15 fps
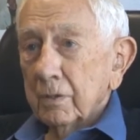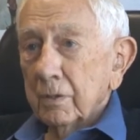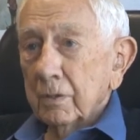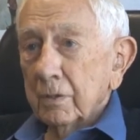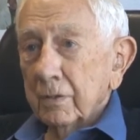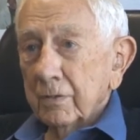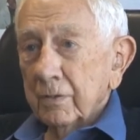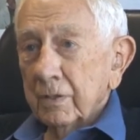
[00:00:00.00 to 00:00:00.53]

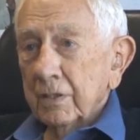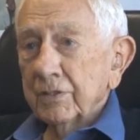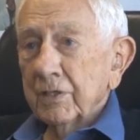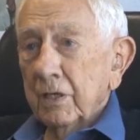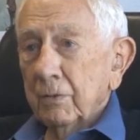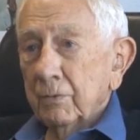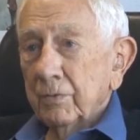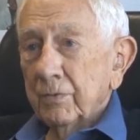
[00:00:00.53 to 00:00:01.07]
Uh, that's
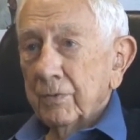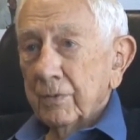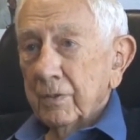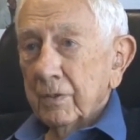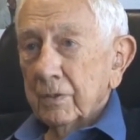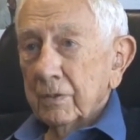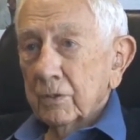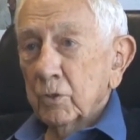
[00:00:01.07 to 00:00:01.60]
how
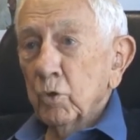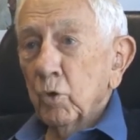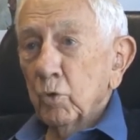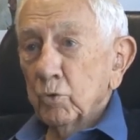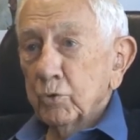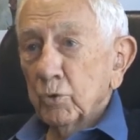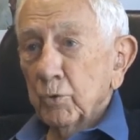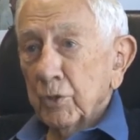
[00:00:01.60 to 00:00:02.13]

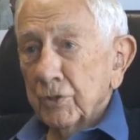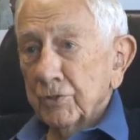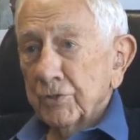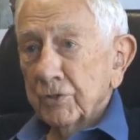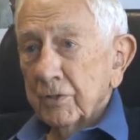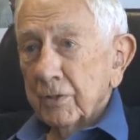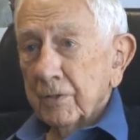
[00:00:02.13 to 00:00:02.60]
cold it was.